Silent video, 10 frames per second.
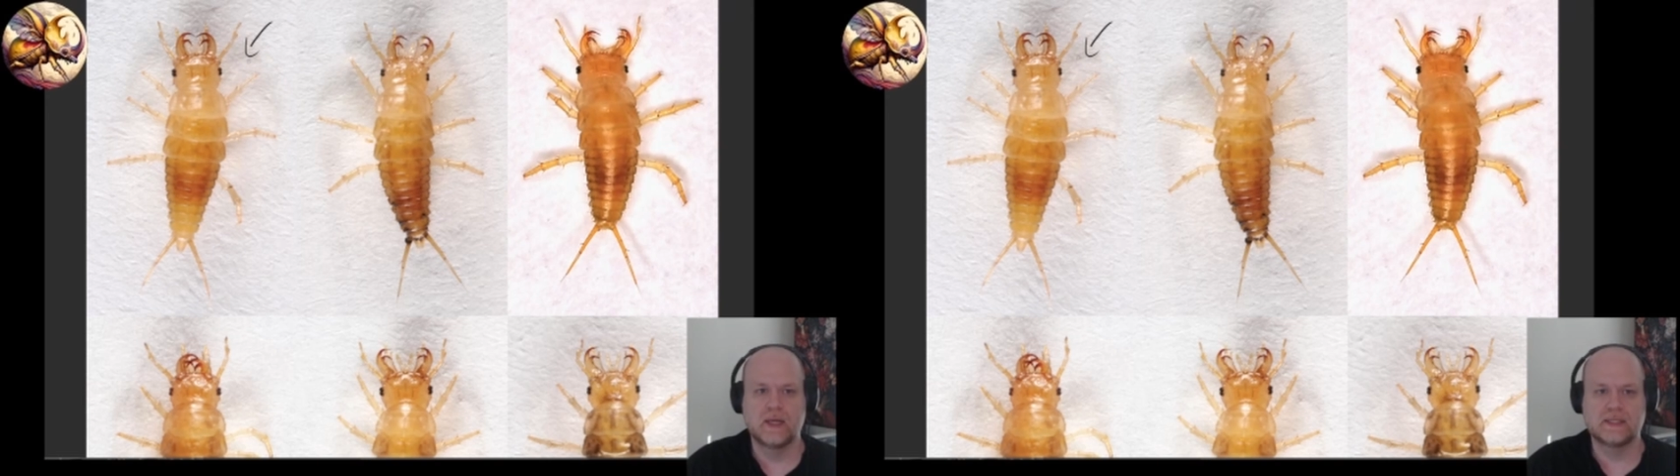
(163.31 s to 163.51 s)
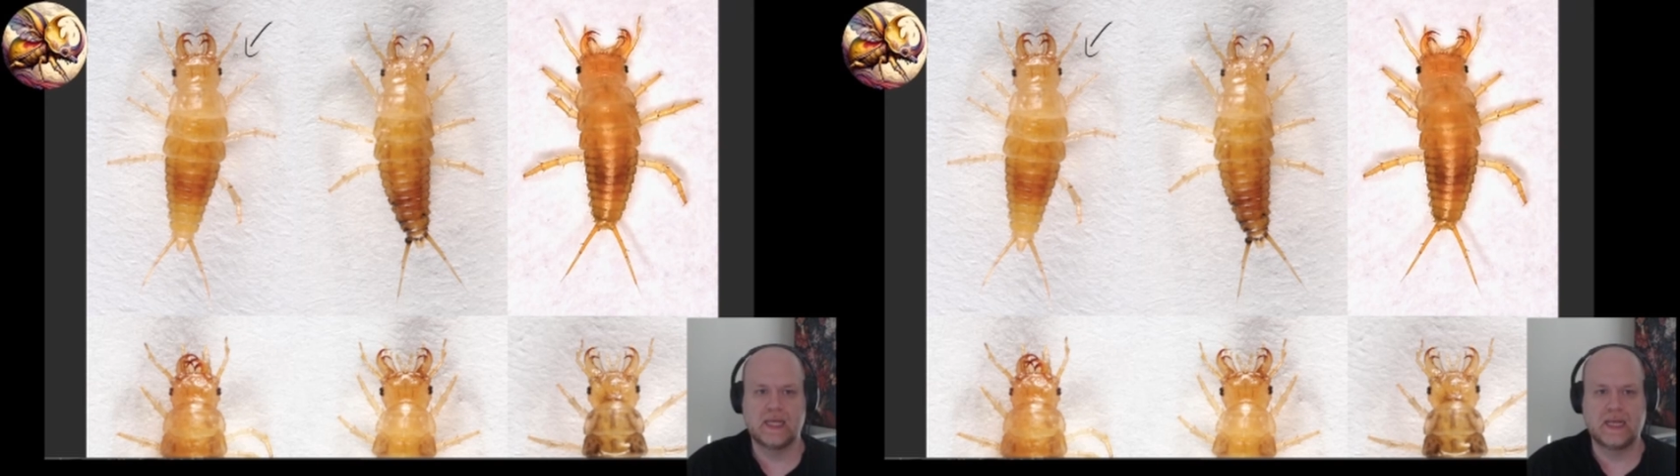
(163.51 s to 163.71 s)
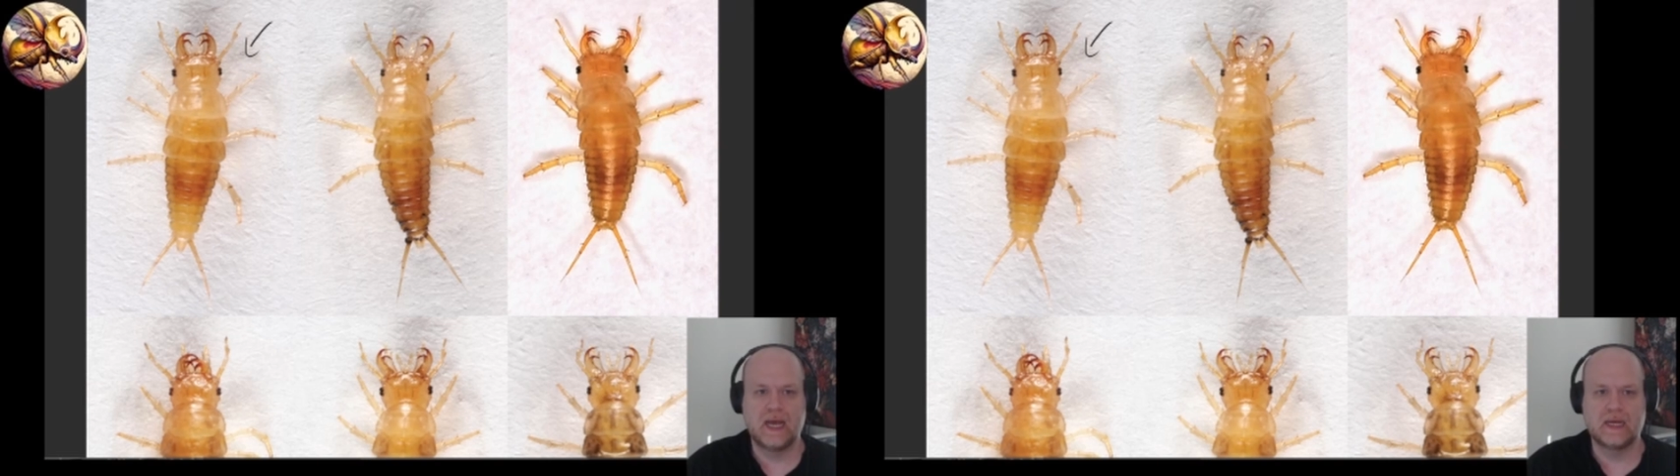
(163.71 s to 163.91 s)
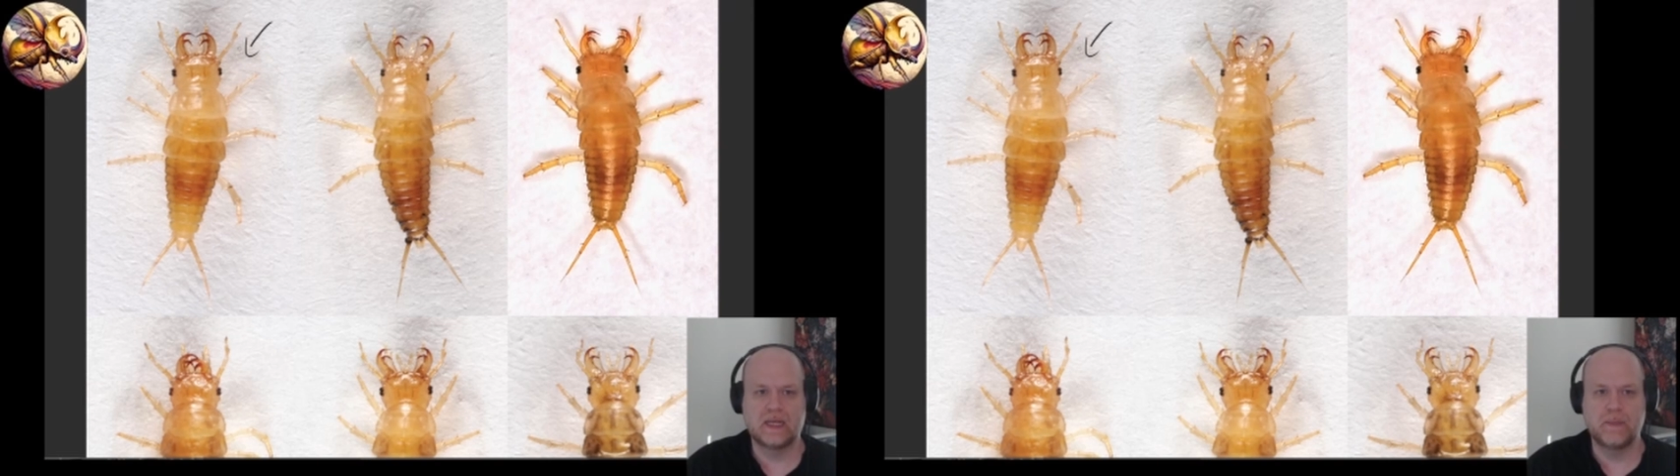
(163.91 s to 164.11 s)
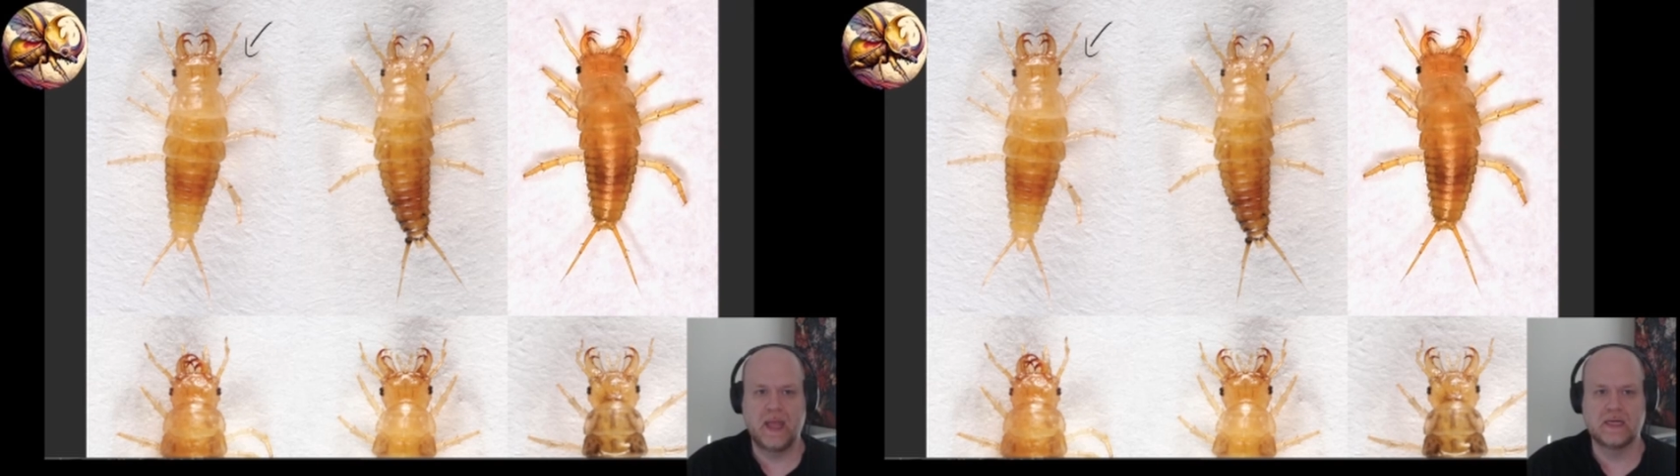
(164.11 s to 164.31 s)

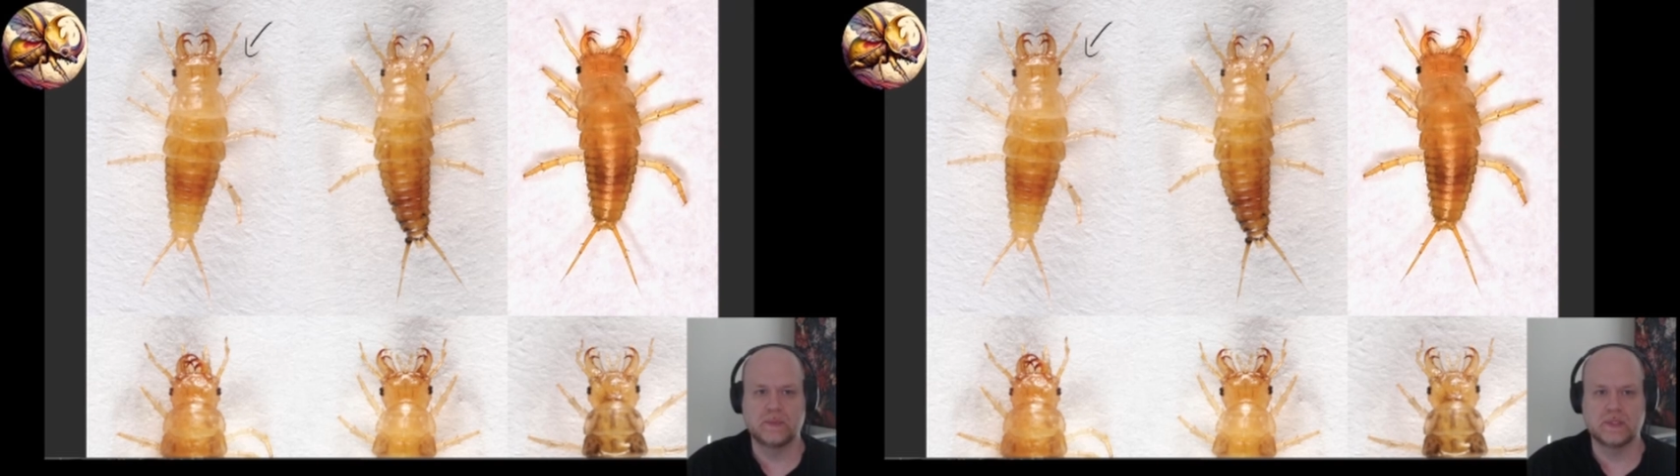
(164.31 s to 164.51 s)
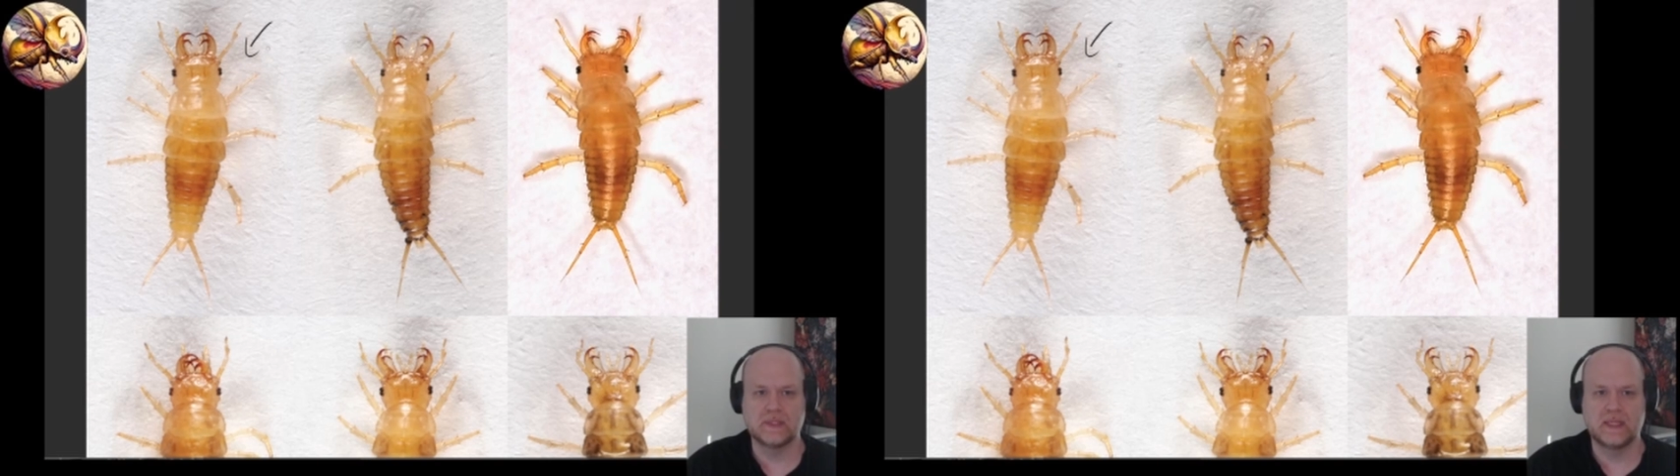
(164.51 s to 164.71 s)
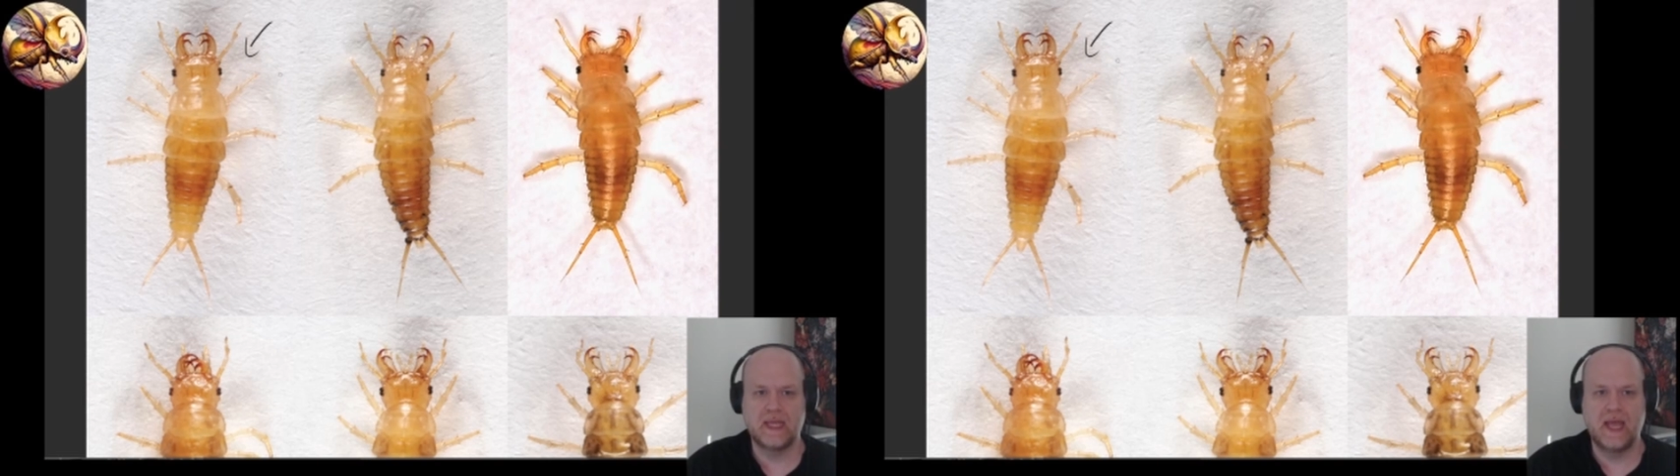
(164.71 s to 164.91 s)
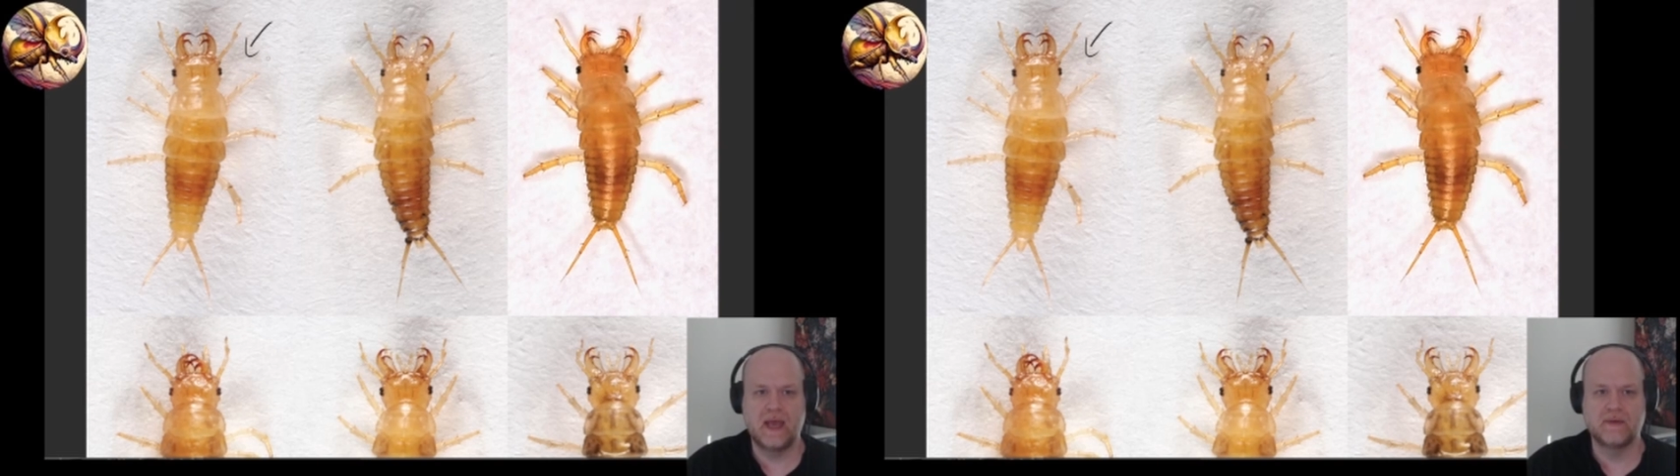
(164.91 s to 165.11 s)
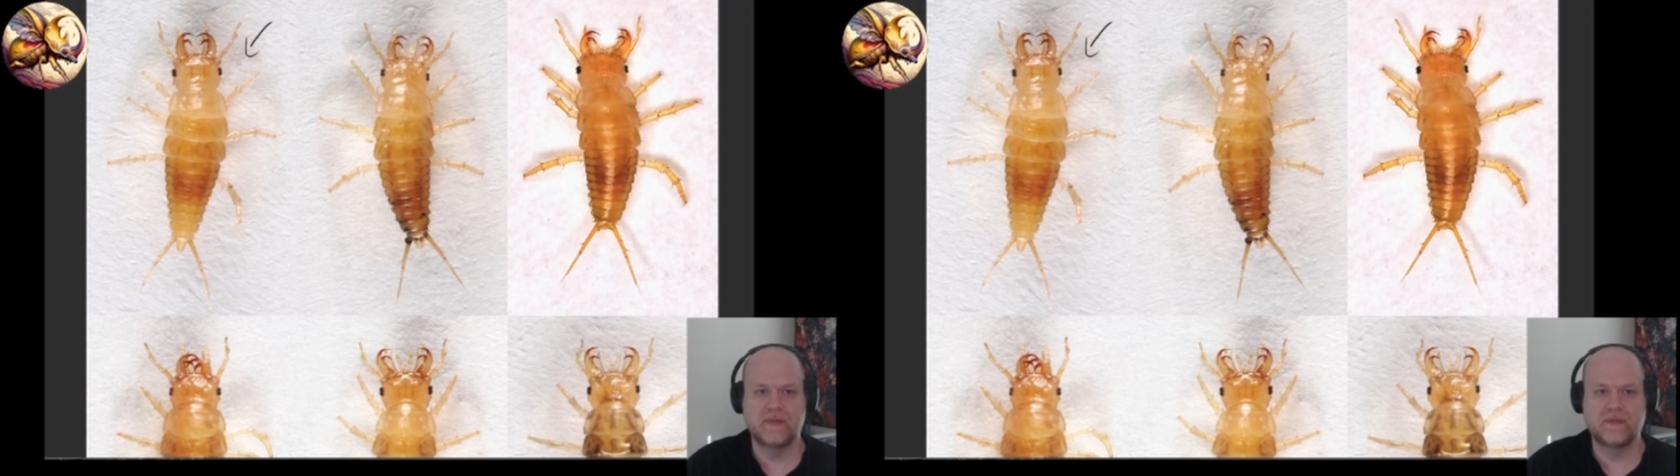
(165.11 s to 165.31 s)
psychotic mandibles that they have,